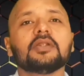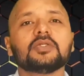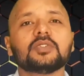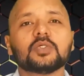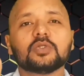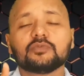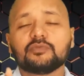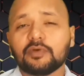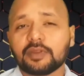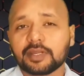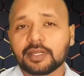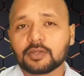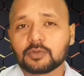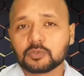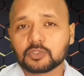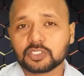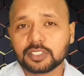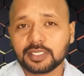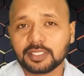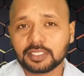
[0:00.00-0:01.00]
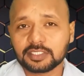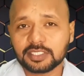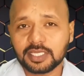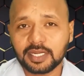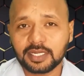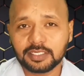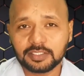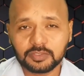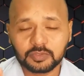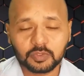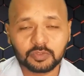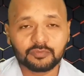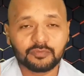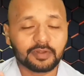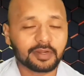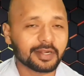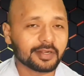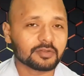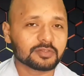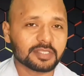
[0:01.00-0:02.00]
Don't forget to share the channel. Don't
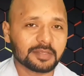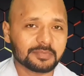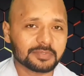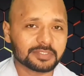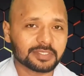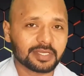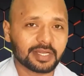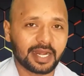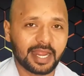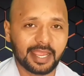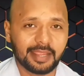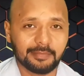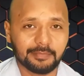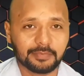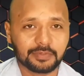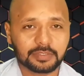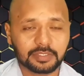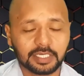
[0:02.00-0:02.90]
forget to subscribe.